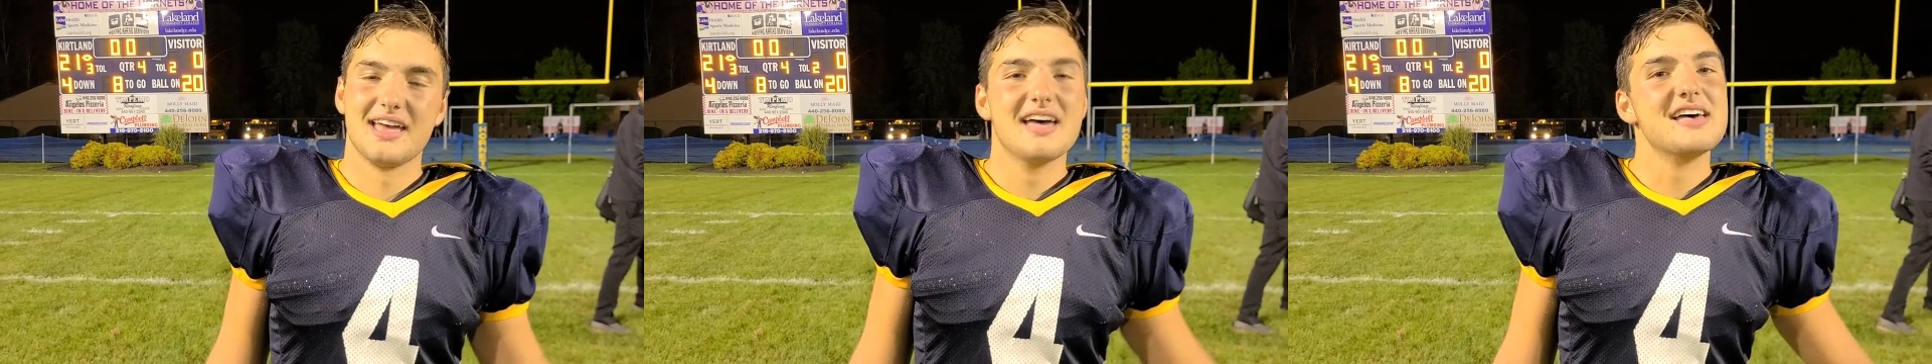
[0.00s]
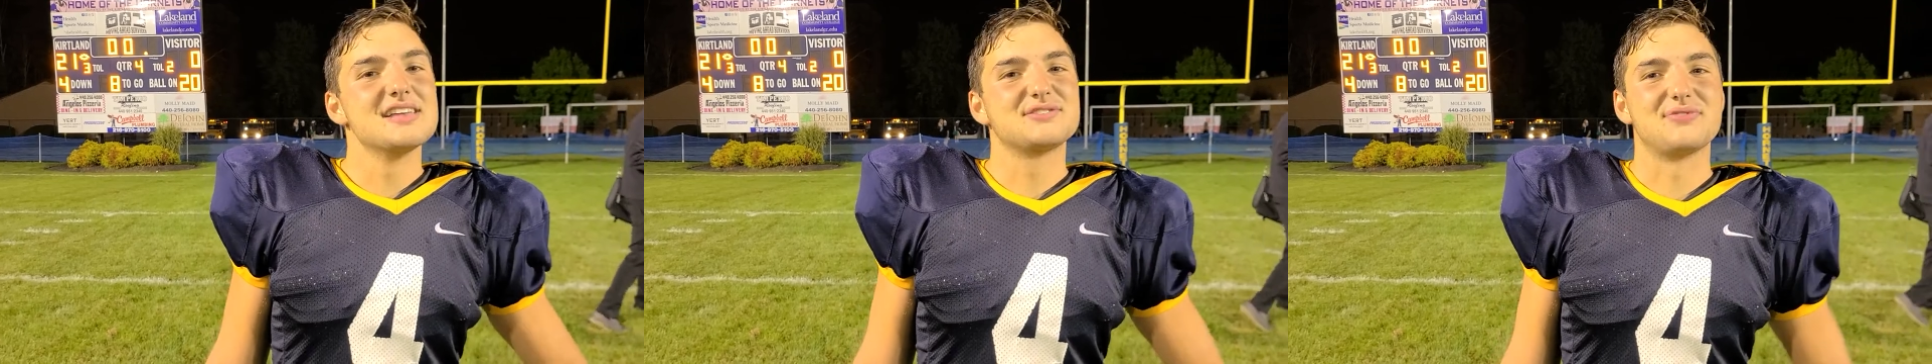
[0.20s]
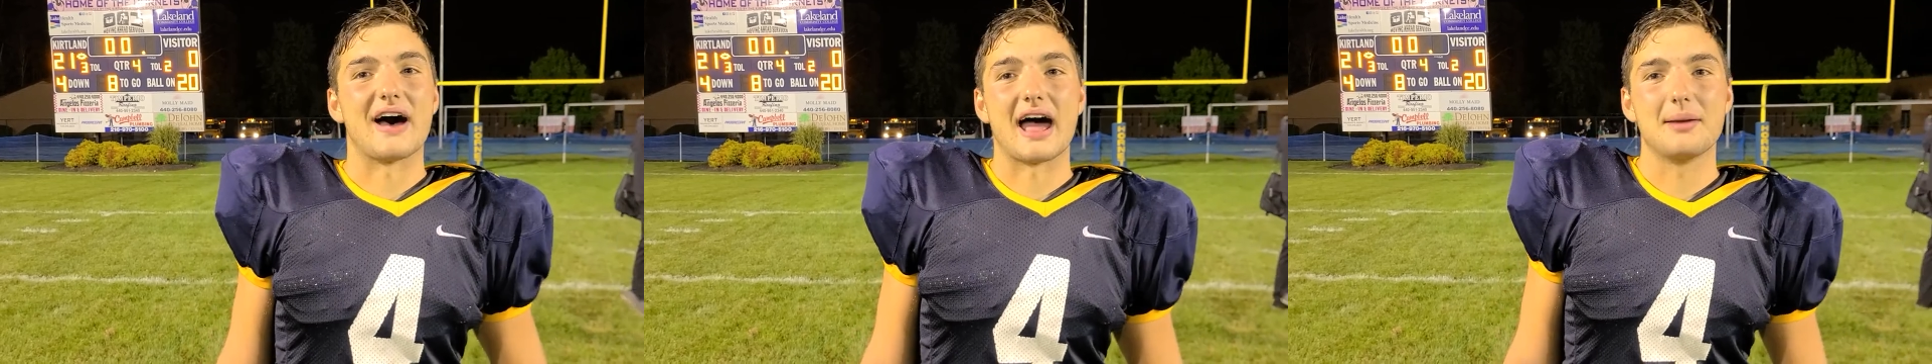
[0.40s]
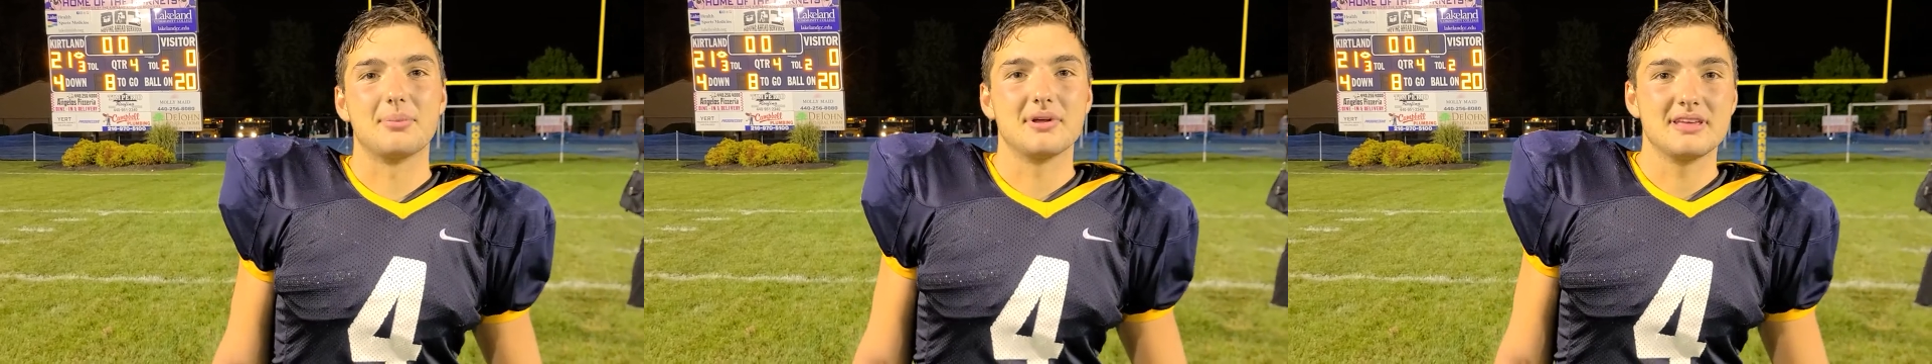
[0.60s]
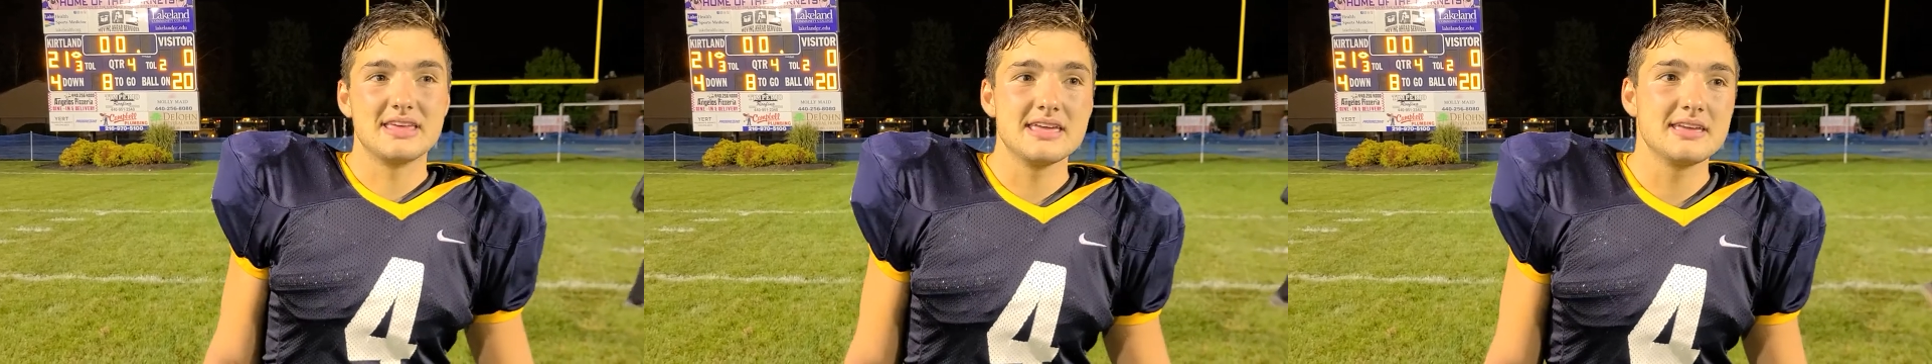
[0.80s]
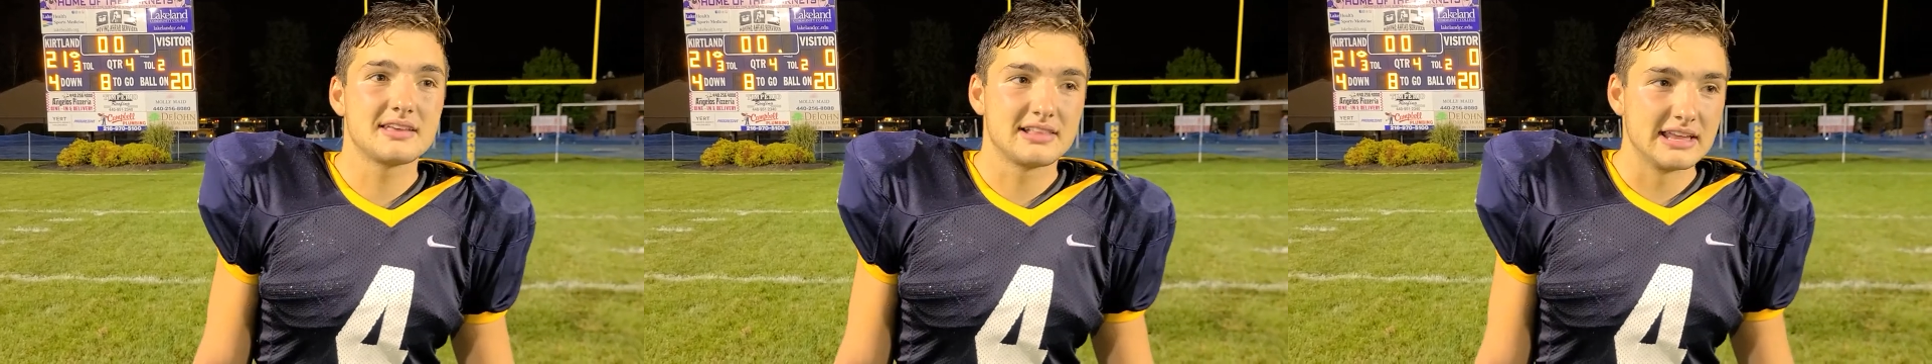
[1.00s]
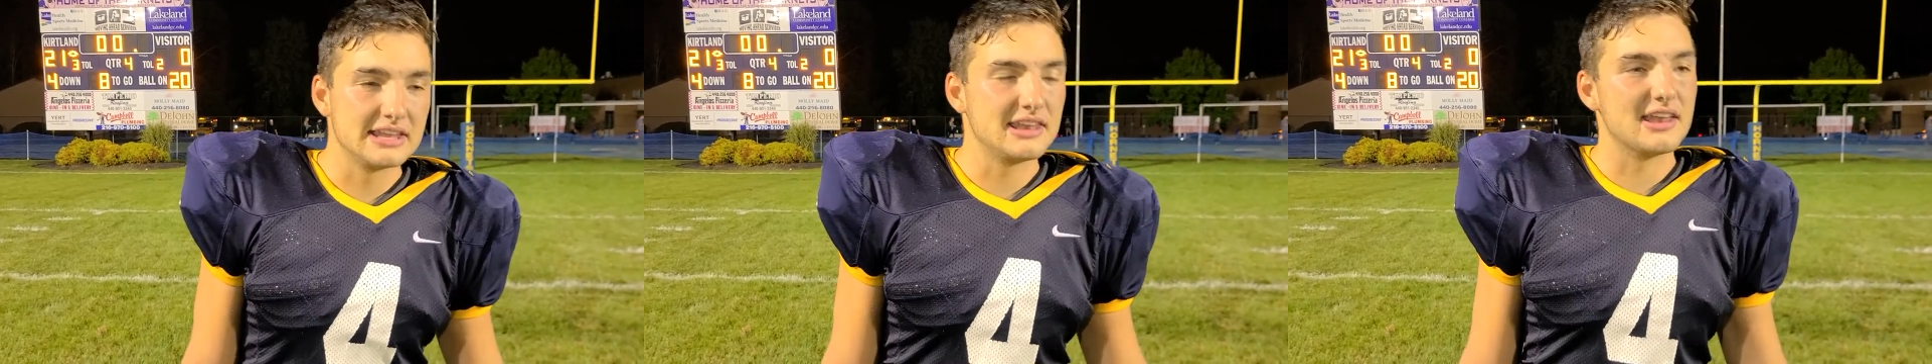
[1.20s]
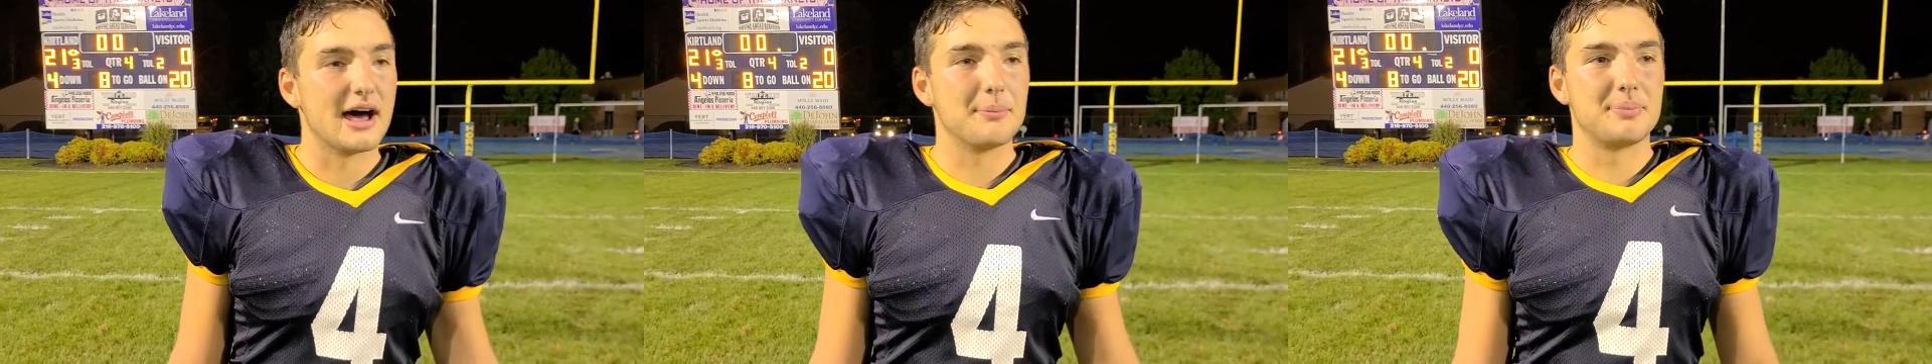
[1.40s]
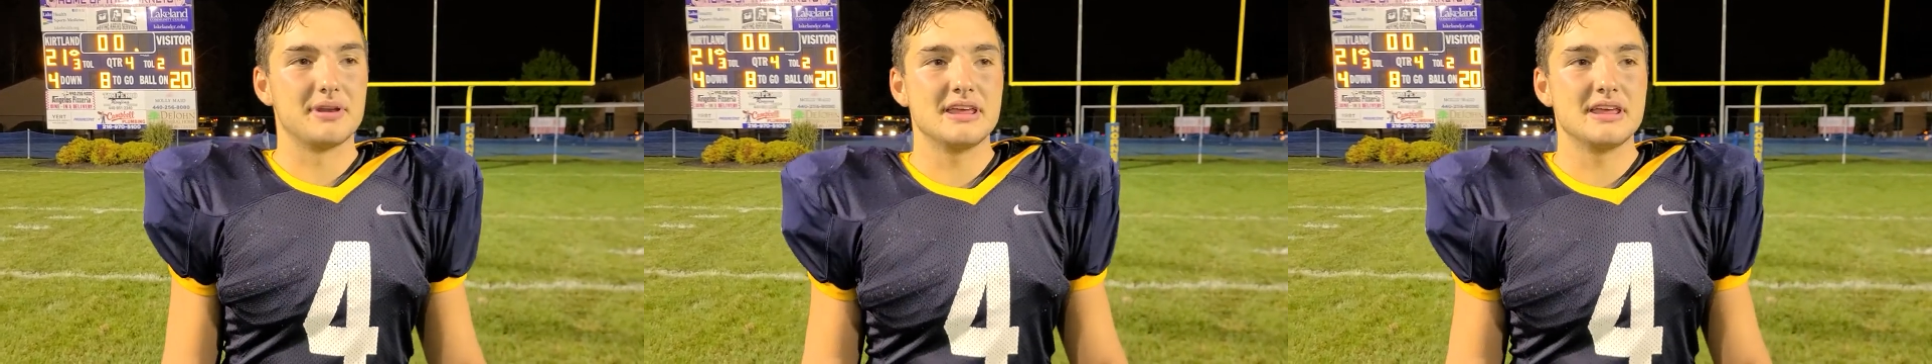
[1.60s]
it's fine, but he cleaned it up and